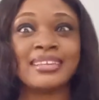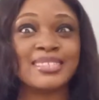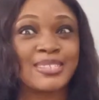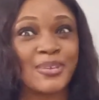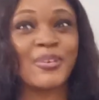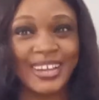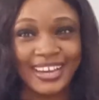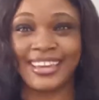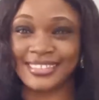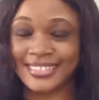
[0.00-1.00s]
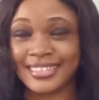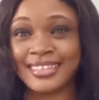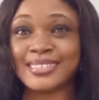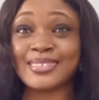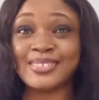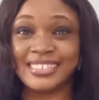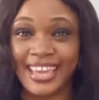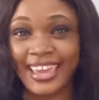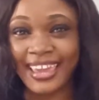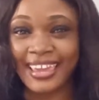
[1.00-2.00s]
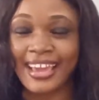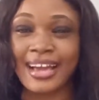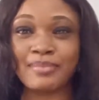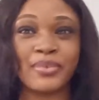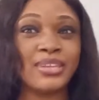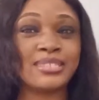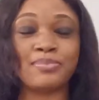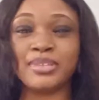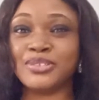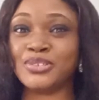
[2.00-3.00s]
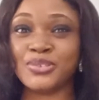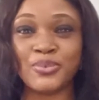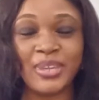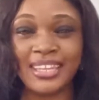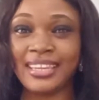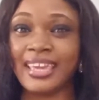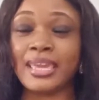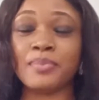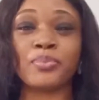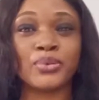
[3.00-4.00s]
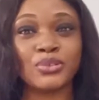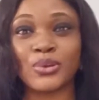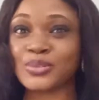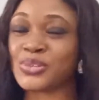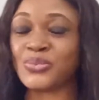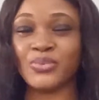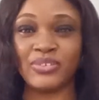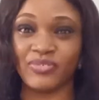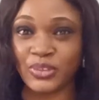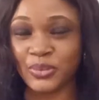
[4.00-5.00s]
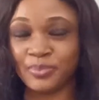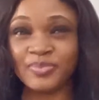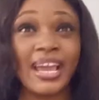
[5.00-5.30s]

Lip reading: So guys, today I'm going to be doing a product review.